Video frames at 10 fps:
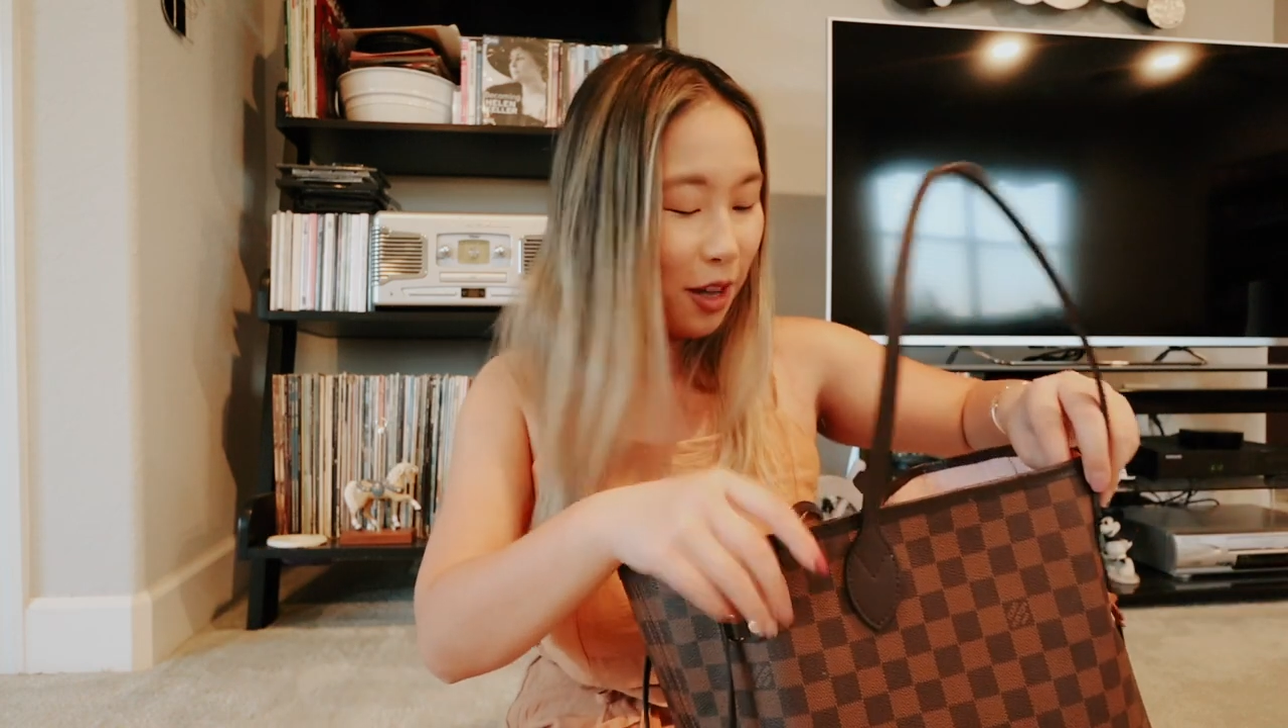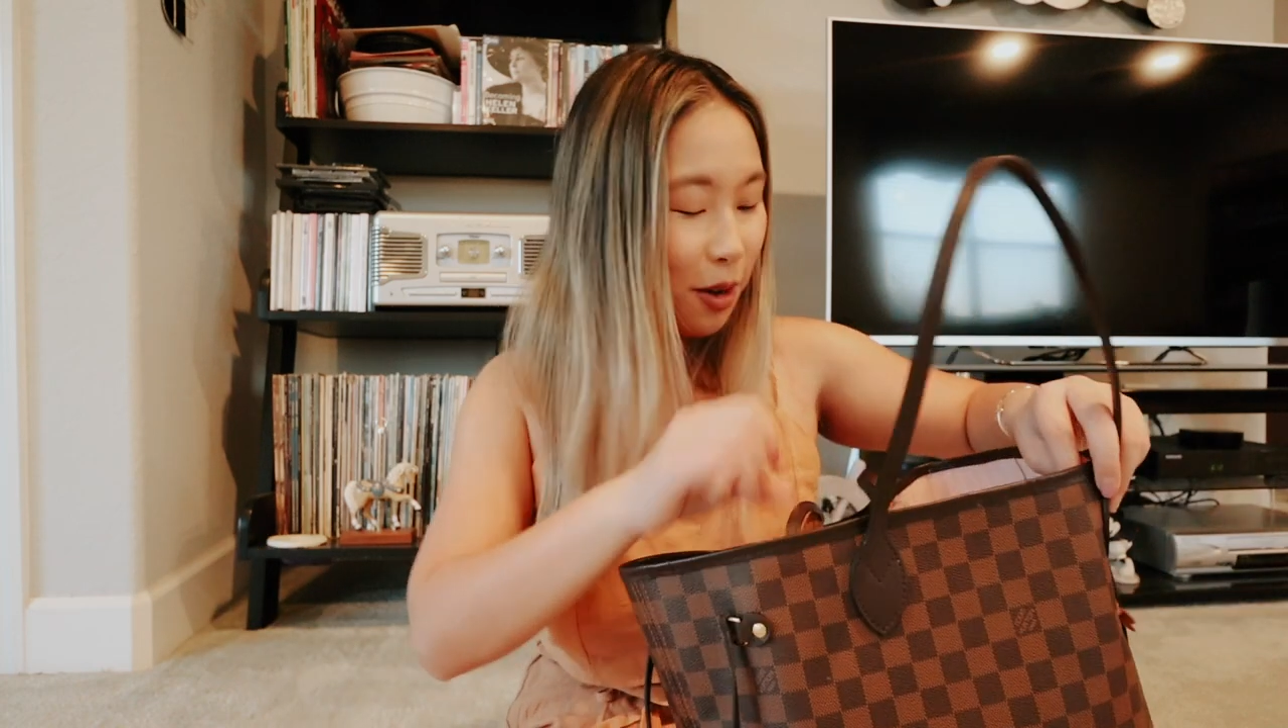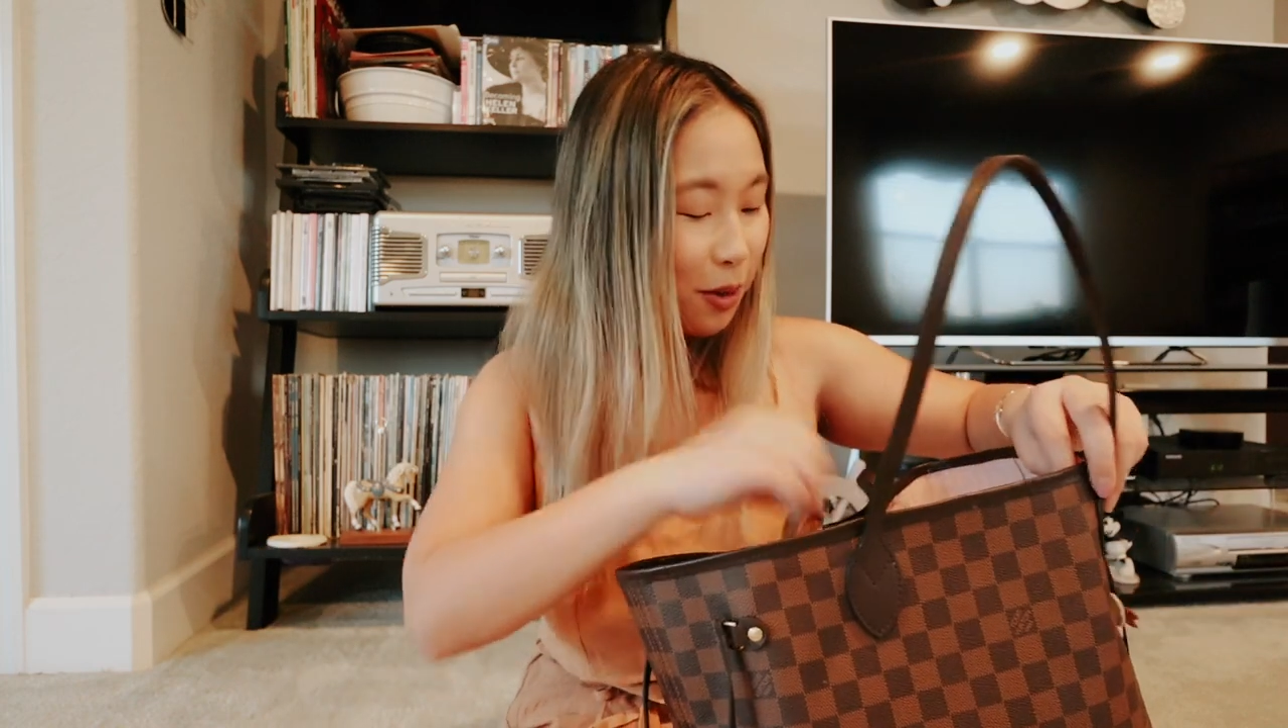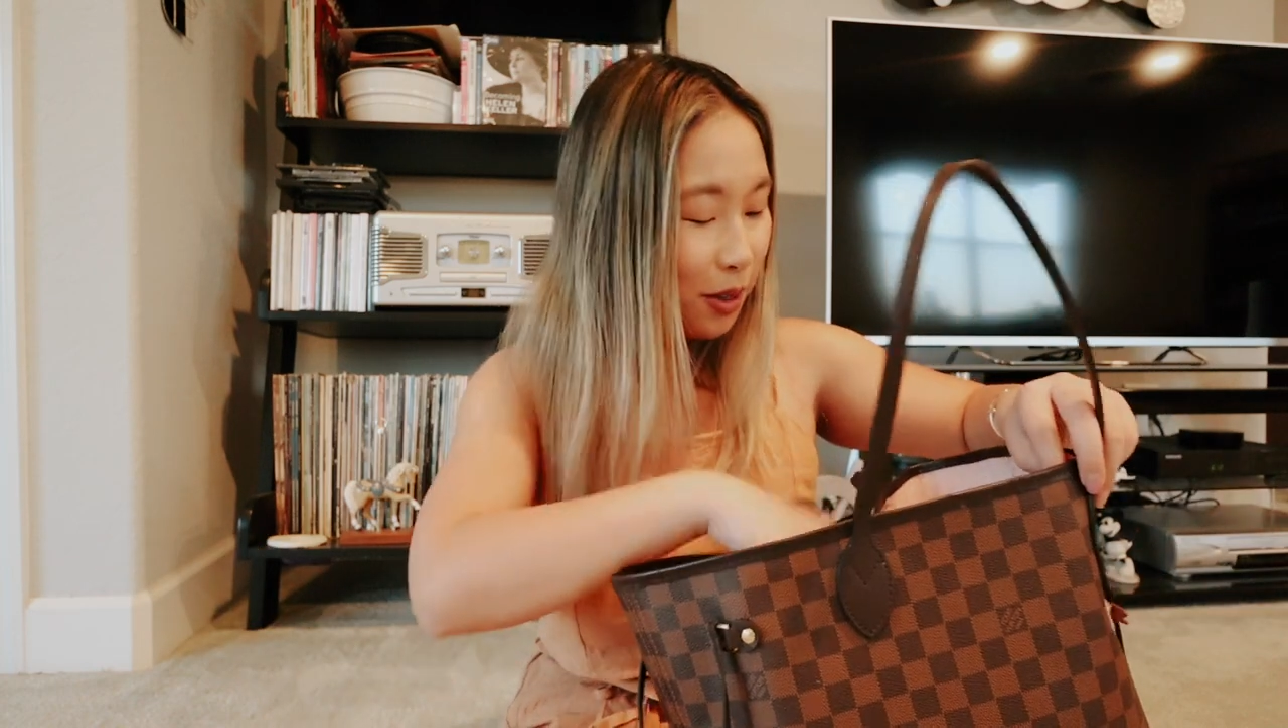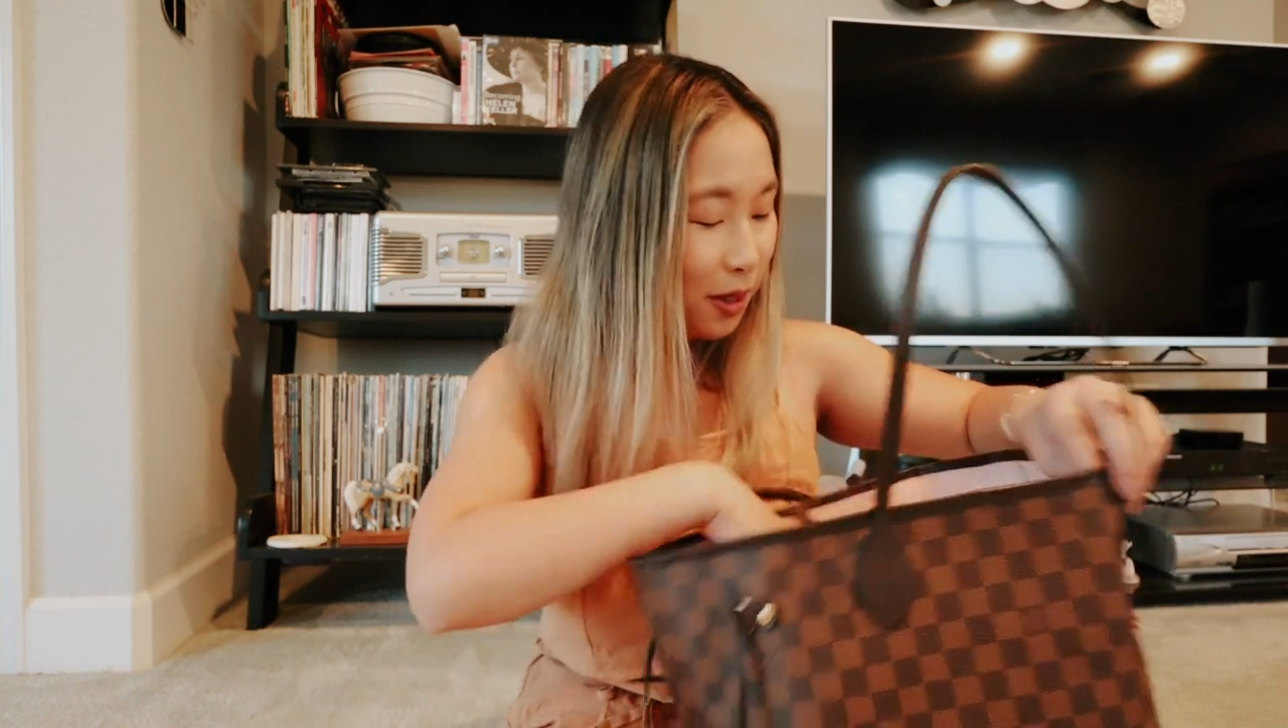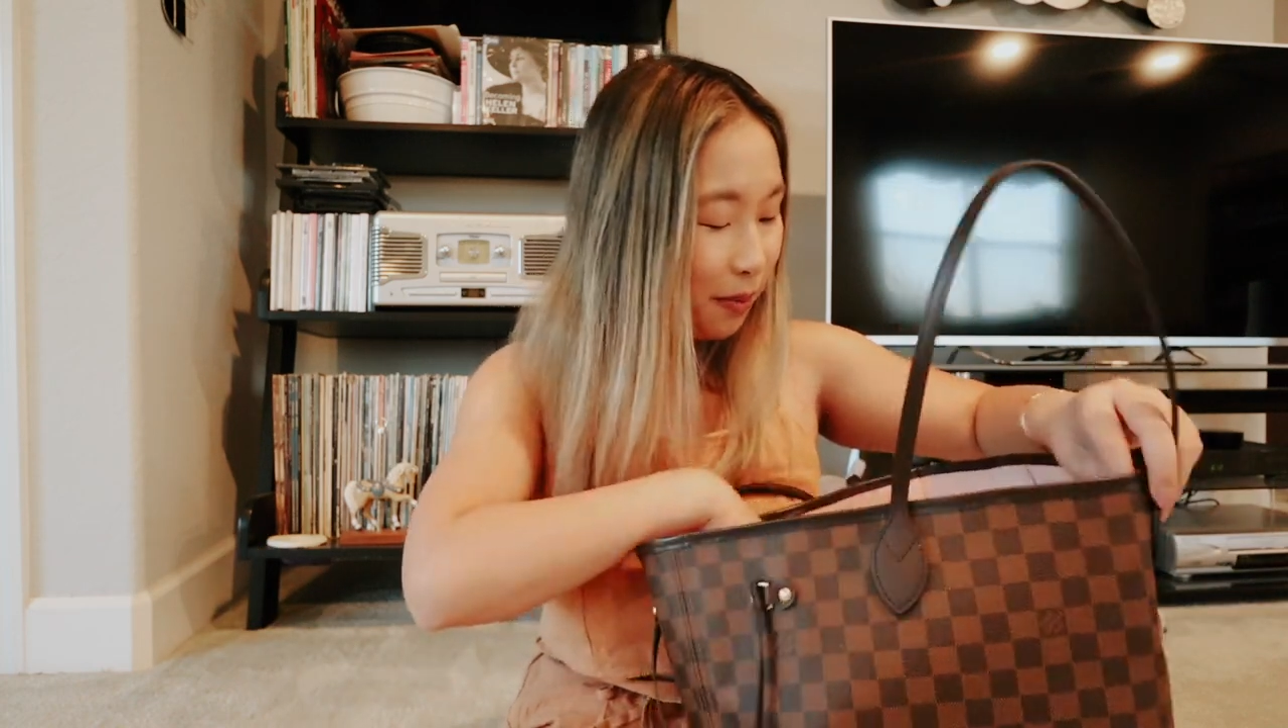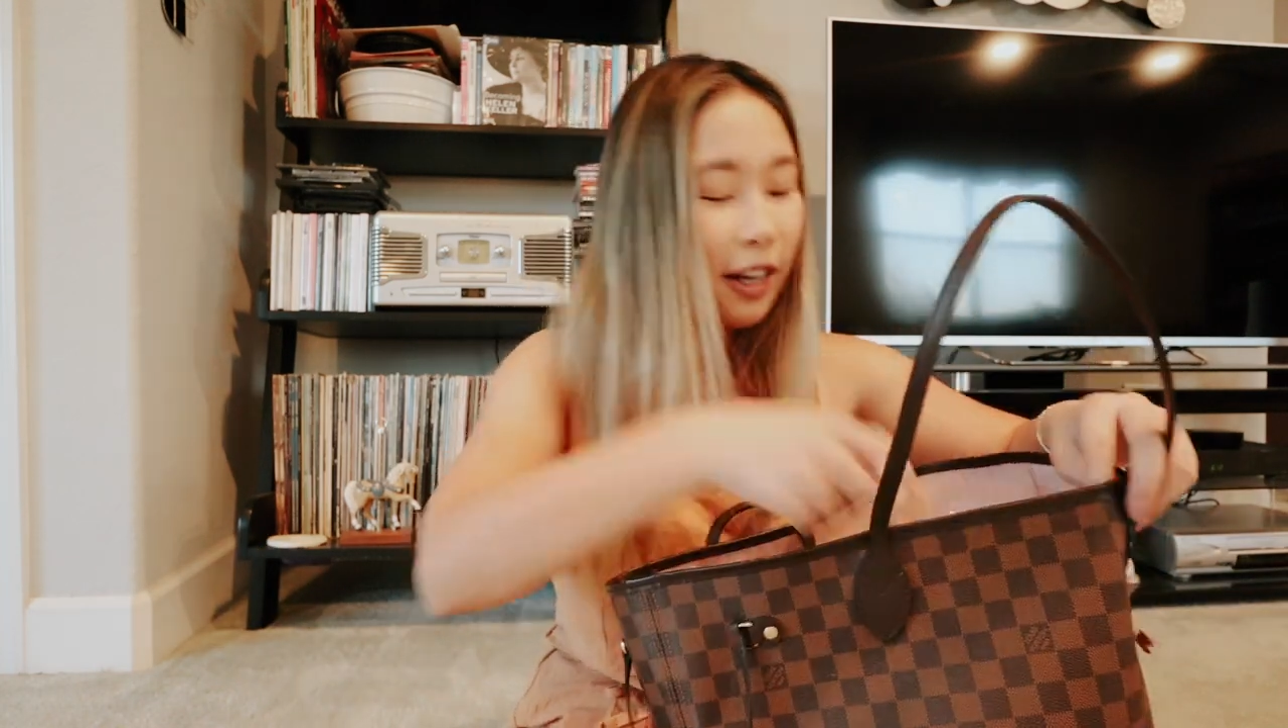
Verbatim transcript: those.